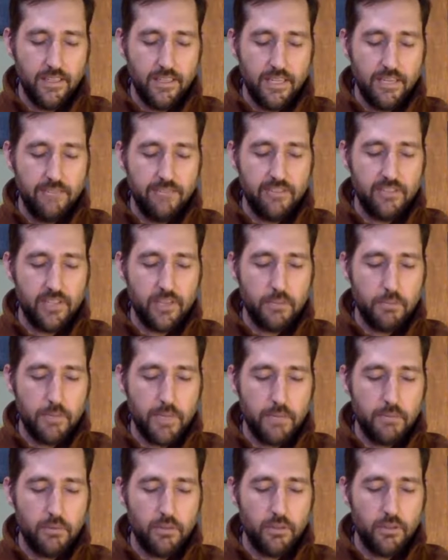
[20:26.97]
And for some
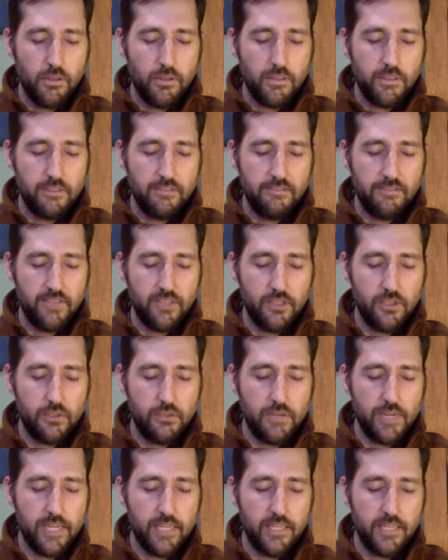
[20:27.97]
people, it feels
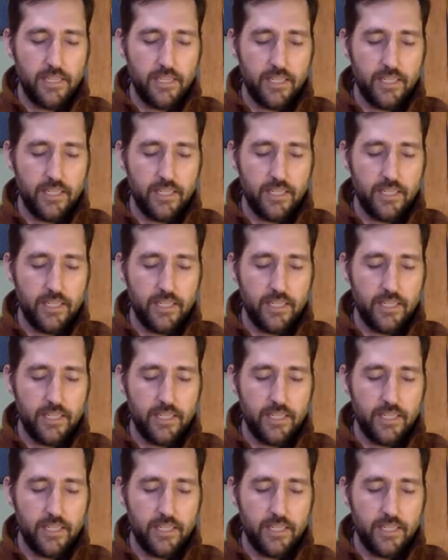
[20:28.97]
right to